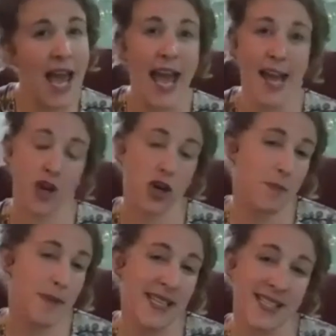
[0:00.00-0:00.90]
It could
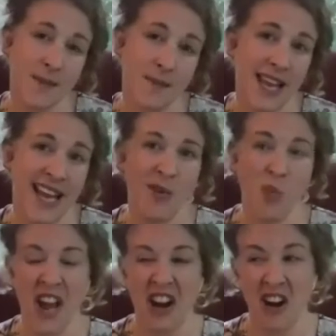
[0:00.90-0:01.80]
be something
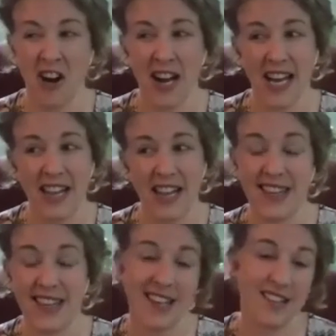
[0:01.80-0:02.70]
where the
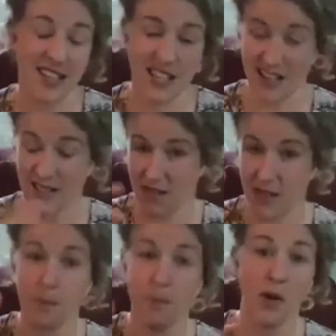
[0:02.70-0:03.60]

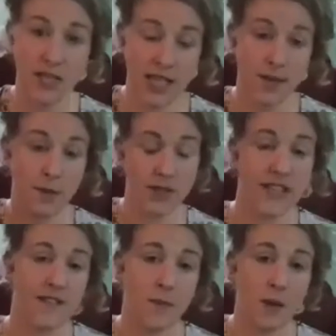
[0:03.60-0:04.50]
bully, the
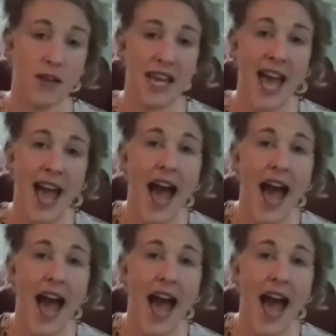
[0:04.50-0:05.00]
perceived bully,